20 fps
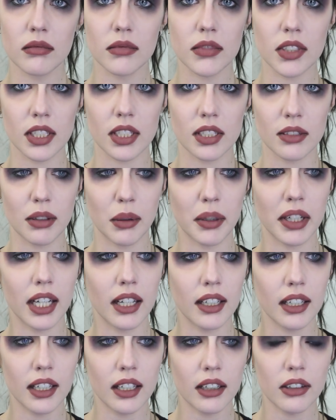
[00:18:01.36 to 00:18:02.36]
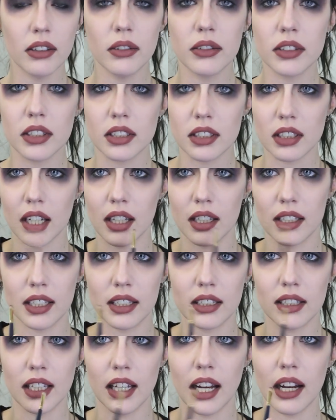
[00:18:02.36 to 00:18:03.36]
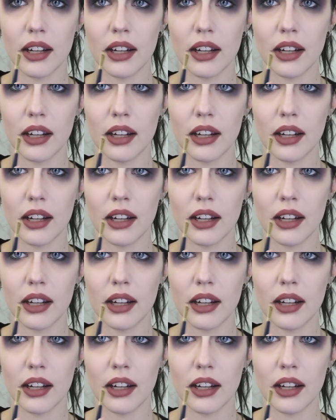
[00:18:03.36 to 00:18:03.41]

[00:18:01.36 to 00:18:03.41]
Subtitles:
This is where we are now, just coloured in the